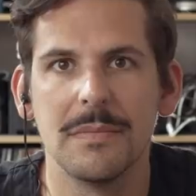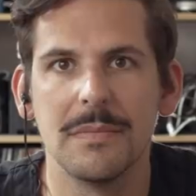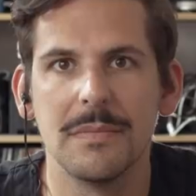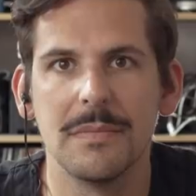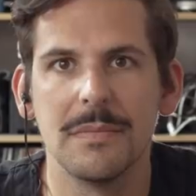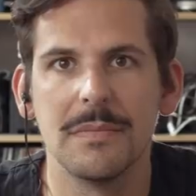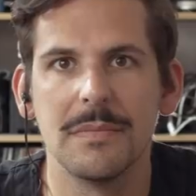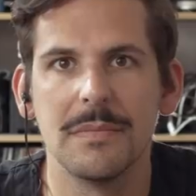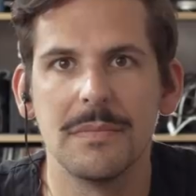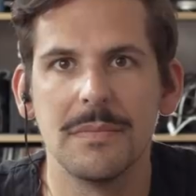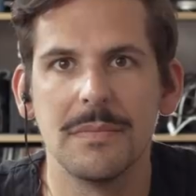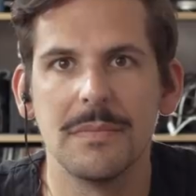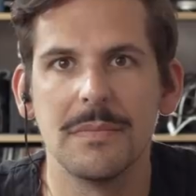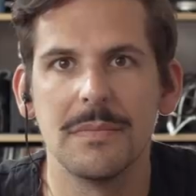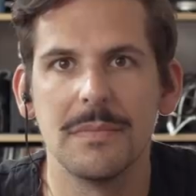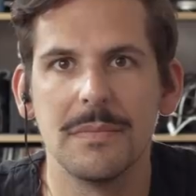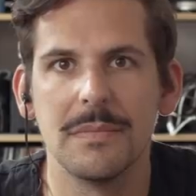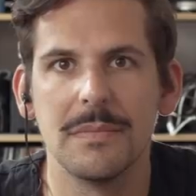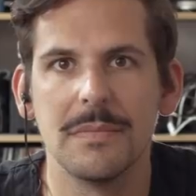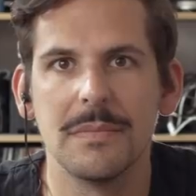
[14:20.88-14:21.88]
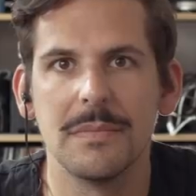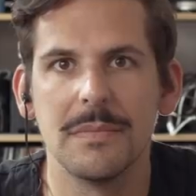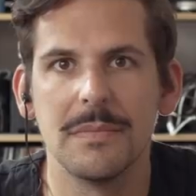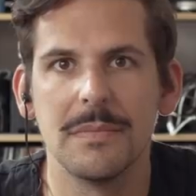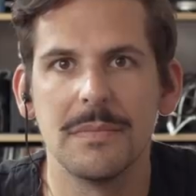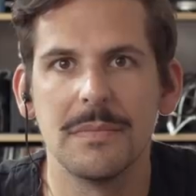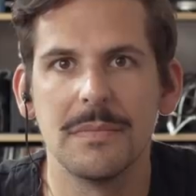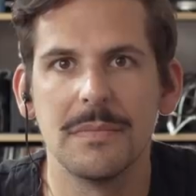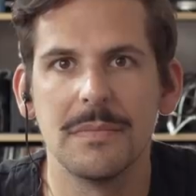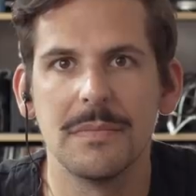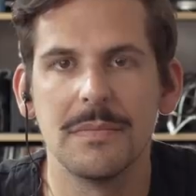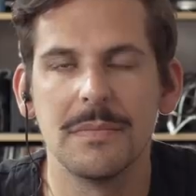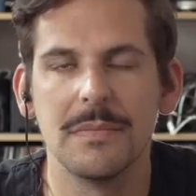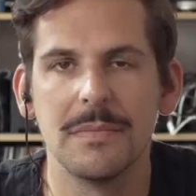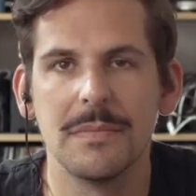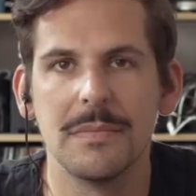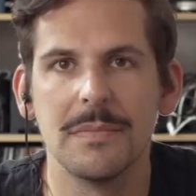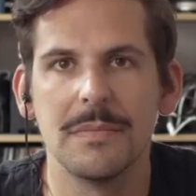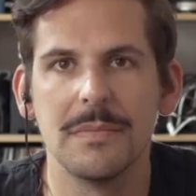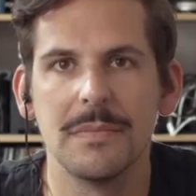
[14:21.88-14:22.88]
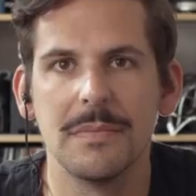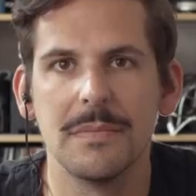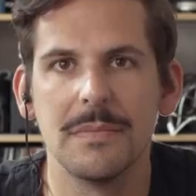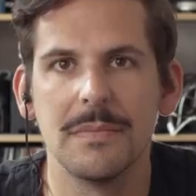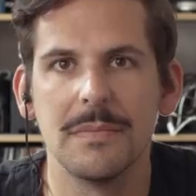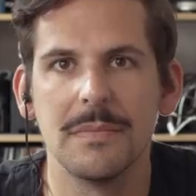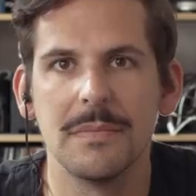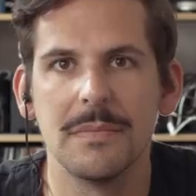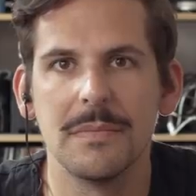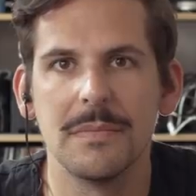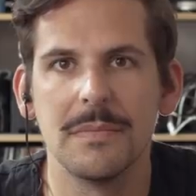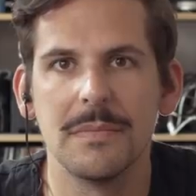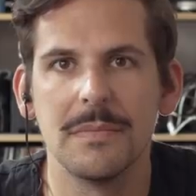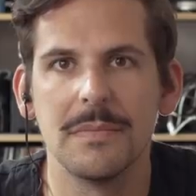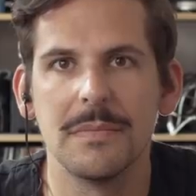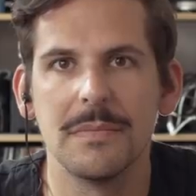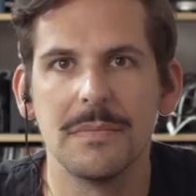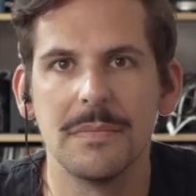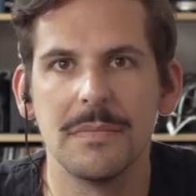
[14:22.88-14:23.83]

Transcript: No words are spoken by the person on screen.